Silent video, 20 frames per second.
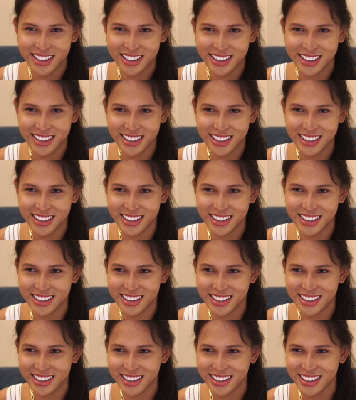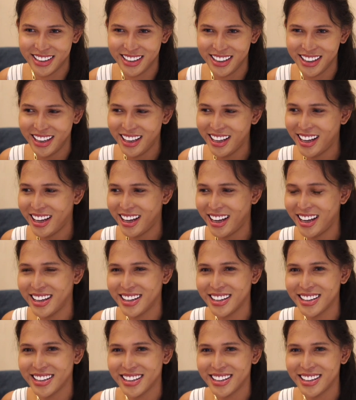Okay.
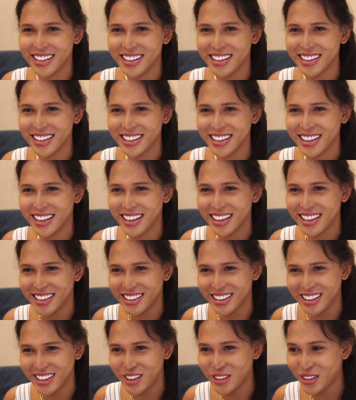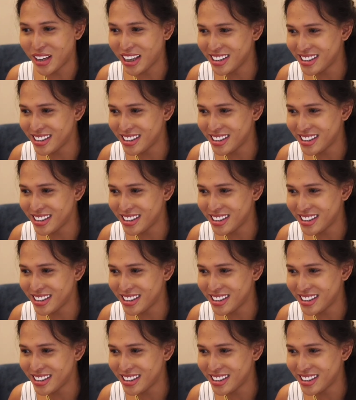There you see. Hello.